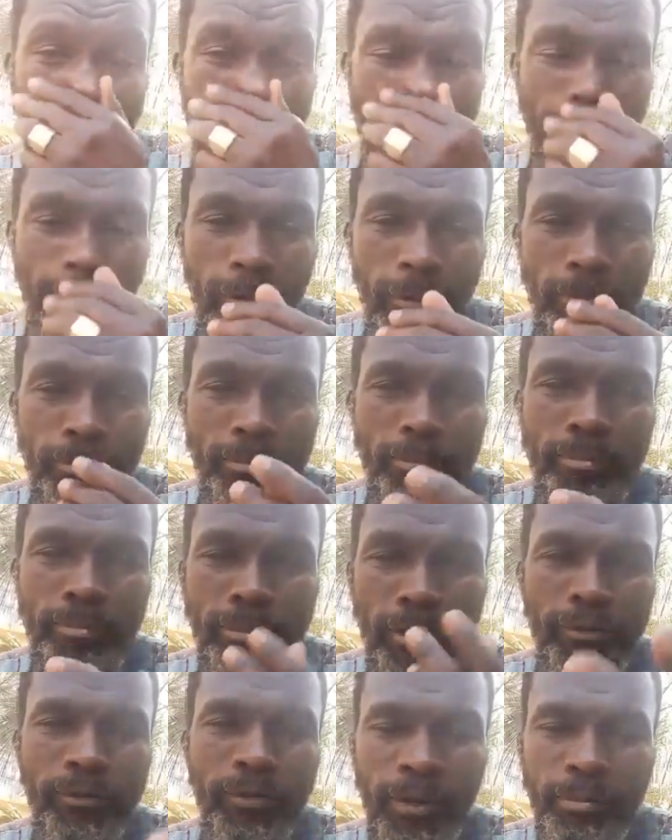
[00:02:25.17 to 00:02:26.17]
Therefore,
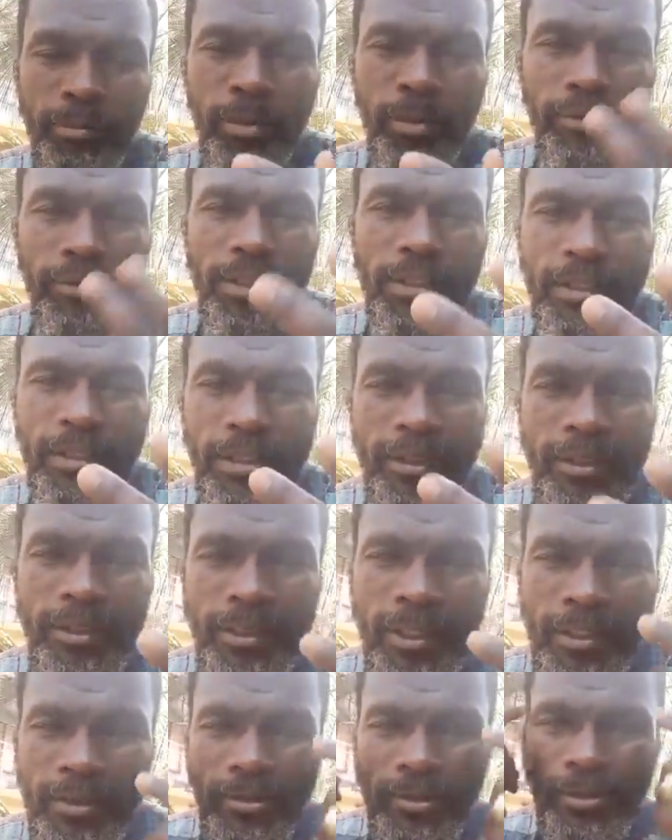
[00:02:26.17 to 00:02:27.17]
prophecy
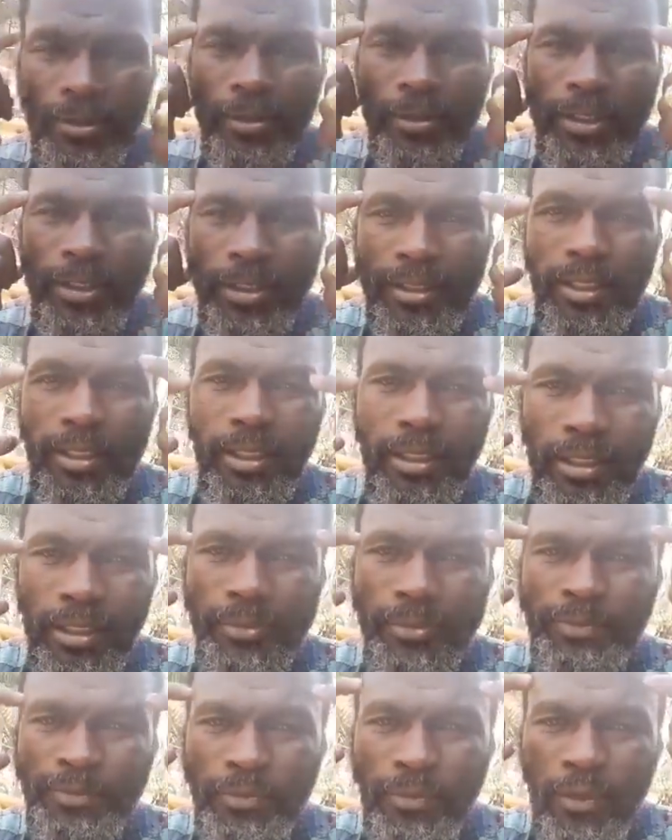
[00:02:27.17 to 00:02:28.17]
has to do with
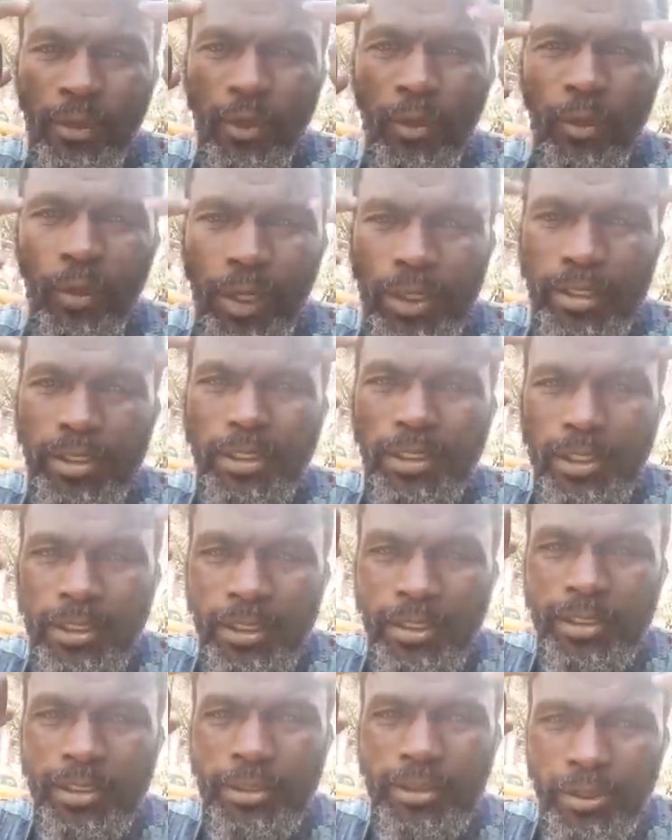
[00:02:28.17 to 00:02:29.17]
seeing what
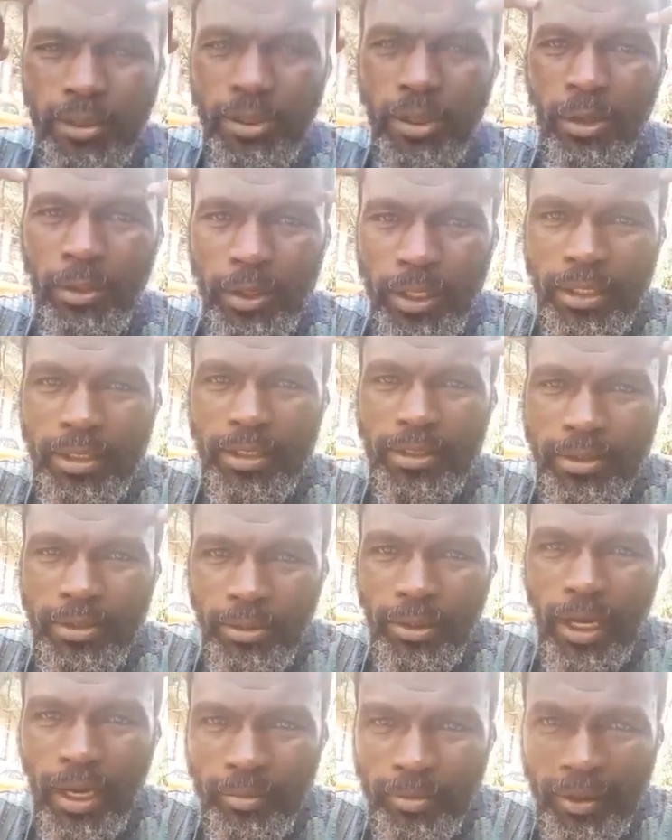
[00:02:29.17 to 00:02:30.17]
is going
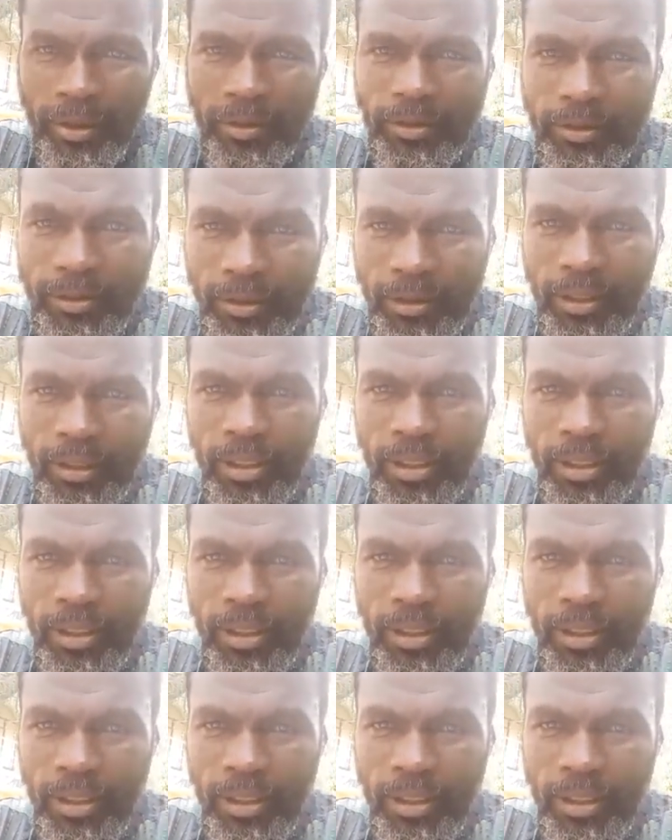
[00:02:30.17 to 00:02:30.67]
to happen.